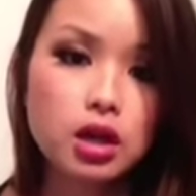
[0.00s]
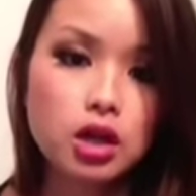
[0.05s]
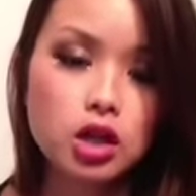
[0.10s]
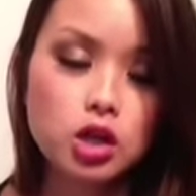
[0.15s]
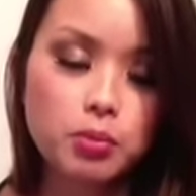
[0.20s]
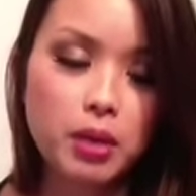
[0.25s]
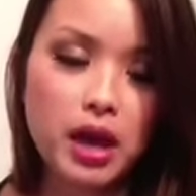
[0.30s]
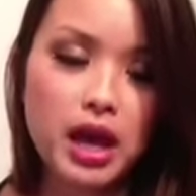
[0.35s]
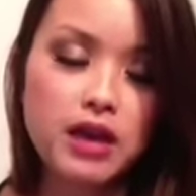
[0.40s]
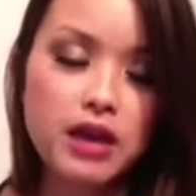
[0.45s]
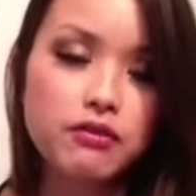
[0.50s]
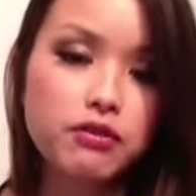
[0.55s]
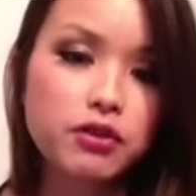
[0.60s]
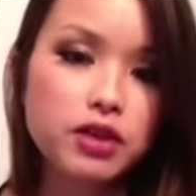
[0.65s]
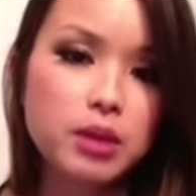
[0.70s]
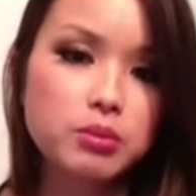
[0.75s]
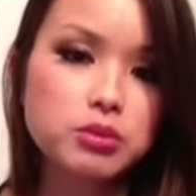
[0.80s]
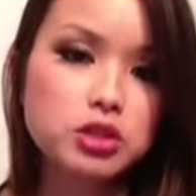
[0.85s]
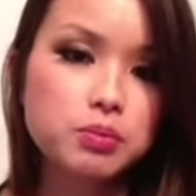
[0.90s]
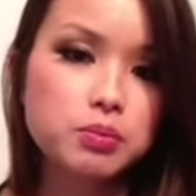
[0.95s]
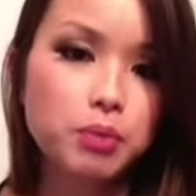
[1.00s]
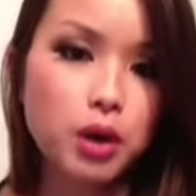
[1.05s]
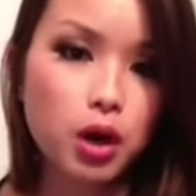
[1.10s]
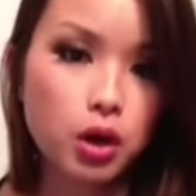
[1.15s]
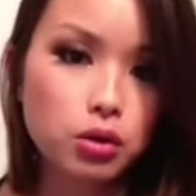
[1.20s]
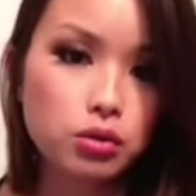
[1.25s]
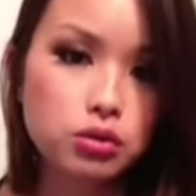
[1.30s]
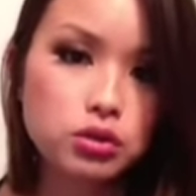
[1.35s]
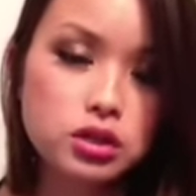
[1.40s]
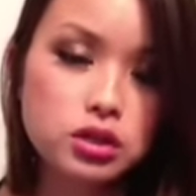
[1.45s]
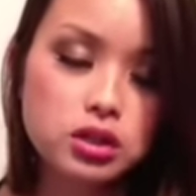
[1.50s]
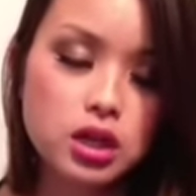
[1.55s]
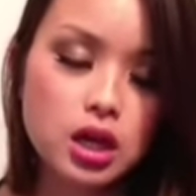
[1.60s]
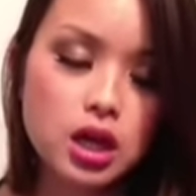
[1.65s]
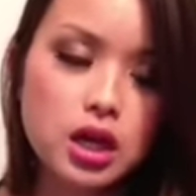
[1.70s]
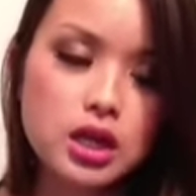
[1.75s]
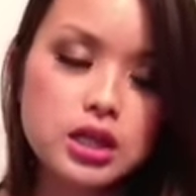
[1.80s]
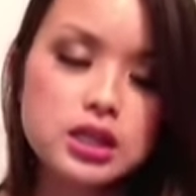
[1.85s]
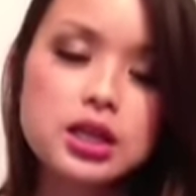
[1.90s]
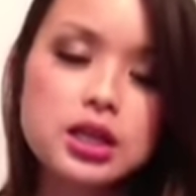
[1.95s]
You pay for them to post
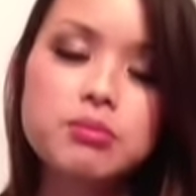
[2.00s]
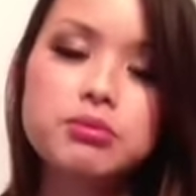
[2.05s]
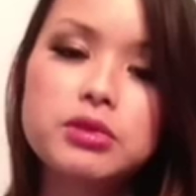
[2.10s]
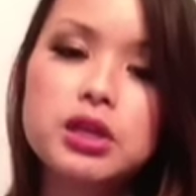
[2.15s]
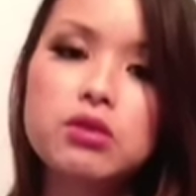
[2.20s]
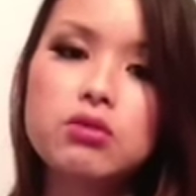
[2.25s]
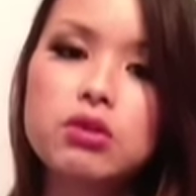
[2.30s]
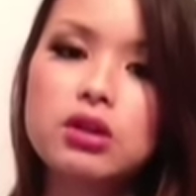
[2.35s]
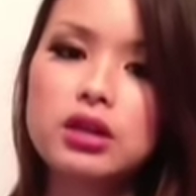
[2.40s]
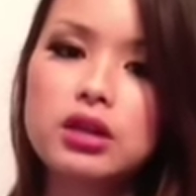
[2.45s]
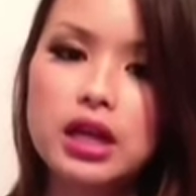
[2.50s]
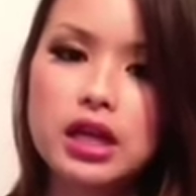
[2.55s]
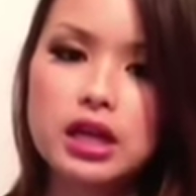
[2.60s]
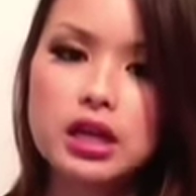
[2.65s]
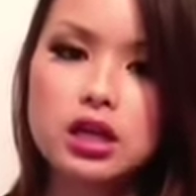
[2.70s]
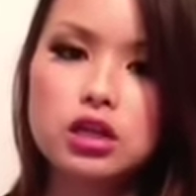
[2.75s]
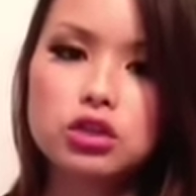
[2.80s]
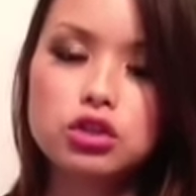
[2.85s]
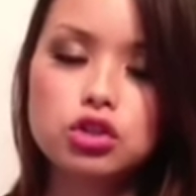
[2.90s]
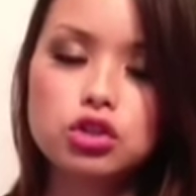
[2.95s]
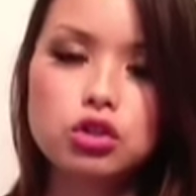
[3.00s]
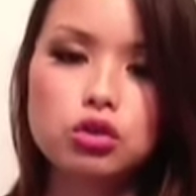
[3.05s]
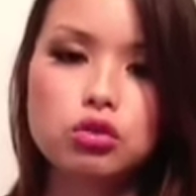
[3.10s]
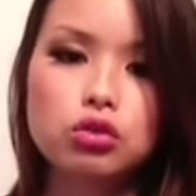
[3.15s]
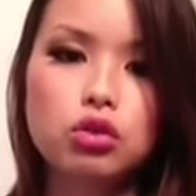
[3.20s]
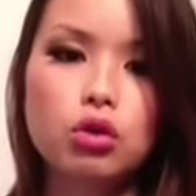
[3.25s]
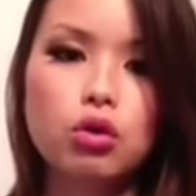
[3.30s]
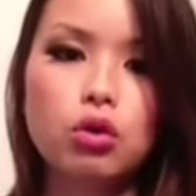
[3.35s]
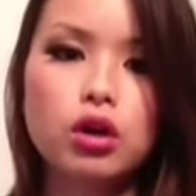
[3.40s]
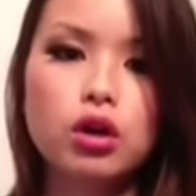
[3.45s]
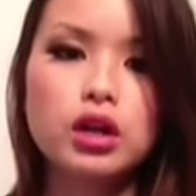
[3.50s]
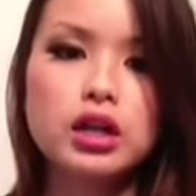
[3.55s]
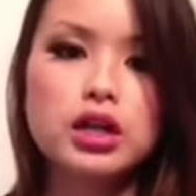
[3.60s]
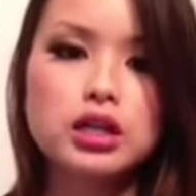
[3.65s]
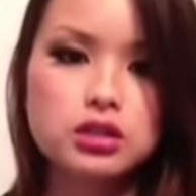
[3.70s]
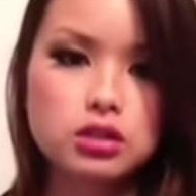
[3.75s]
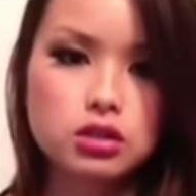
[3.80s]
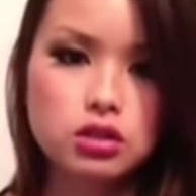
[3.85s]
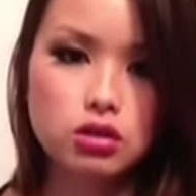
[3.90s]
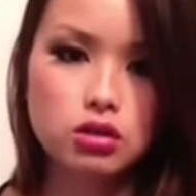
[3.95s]
something related to your
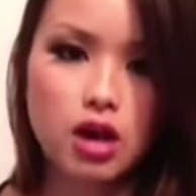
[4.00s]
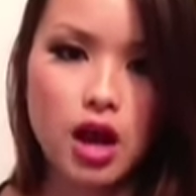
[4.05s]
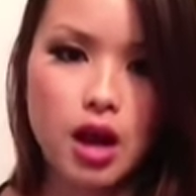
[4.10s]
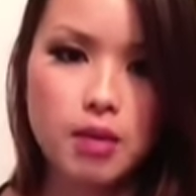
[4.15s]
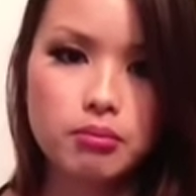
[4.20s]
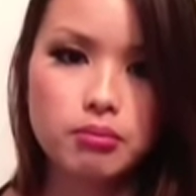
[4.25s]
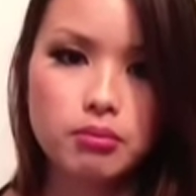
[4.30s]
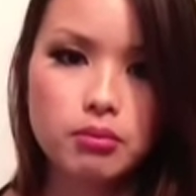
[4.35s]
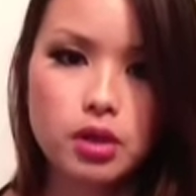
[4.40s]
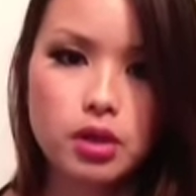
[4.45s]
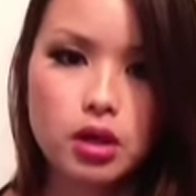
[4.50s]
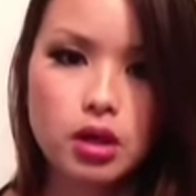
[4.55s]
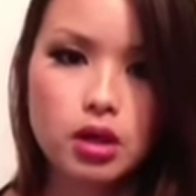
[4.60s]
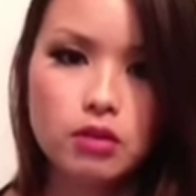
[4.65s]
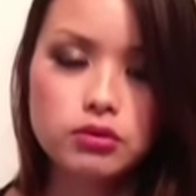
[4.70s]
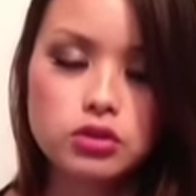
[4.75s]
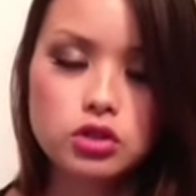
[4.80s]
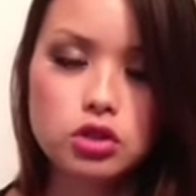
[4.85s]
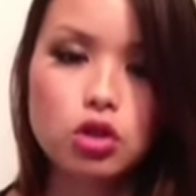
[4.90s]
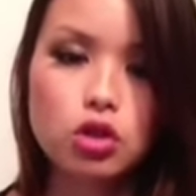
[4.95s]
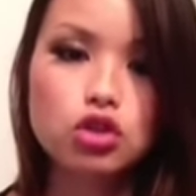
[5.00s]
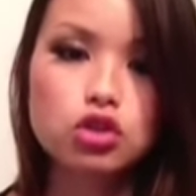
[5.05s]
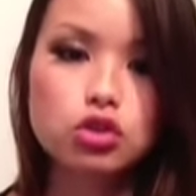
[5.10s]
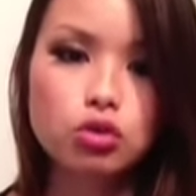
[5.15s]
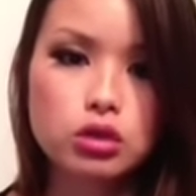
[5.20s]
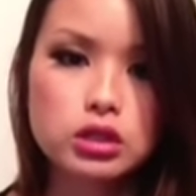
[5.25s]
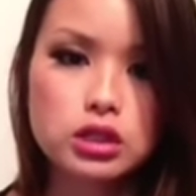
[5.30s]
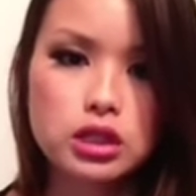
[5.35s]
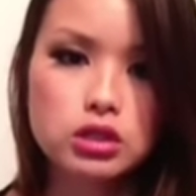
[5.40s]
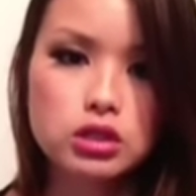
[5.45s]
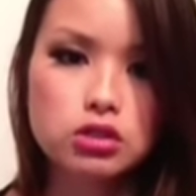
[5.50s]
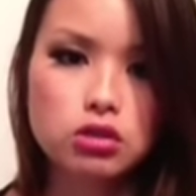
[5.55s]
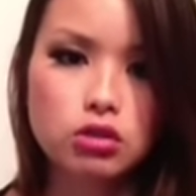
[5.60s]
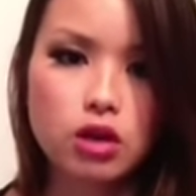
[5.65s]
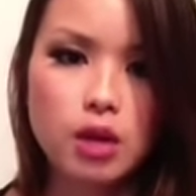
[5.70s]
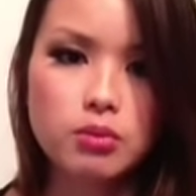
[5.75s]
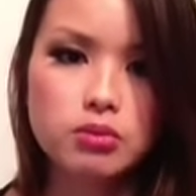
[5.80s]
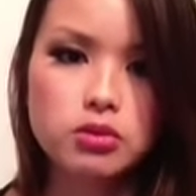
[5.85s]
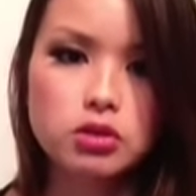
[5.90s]
Instagram, to your store's Instagram.